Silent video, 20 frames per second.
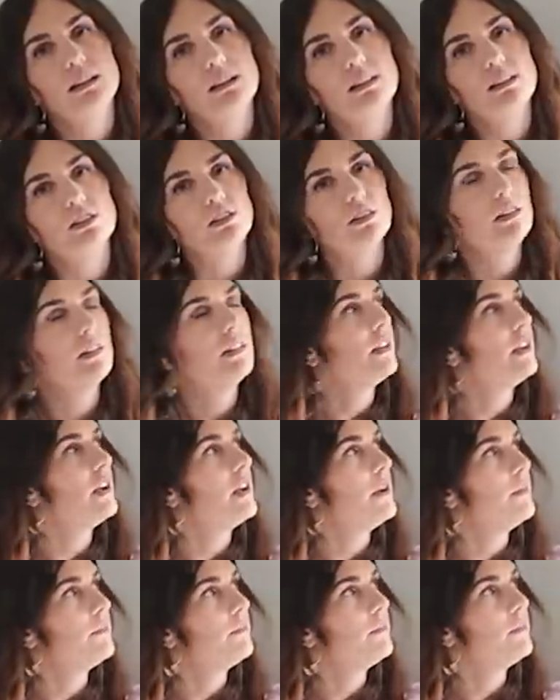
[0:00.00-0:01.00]
and it just,
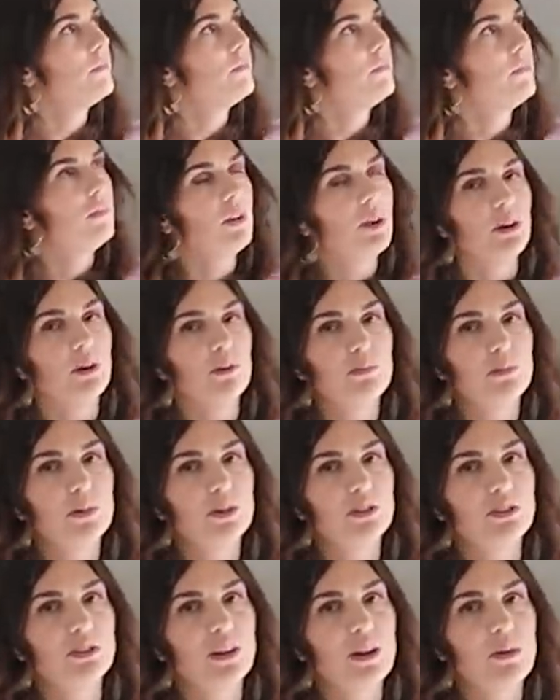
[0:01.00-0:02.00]
um, you know,
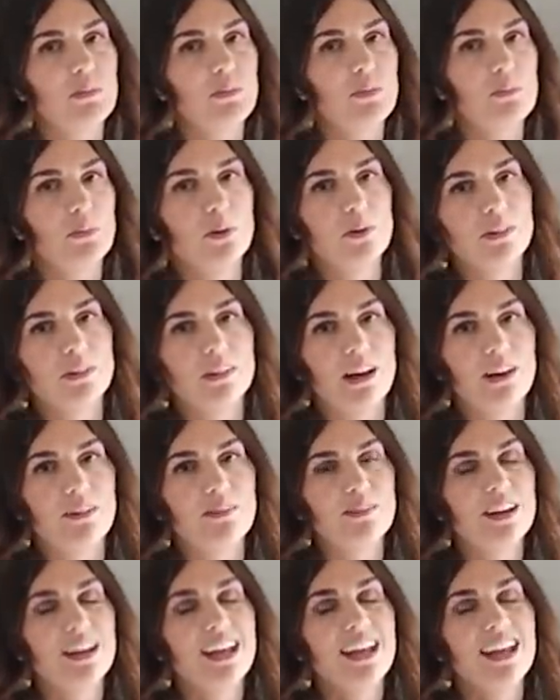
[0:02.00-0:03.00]
pushes up, pulls down,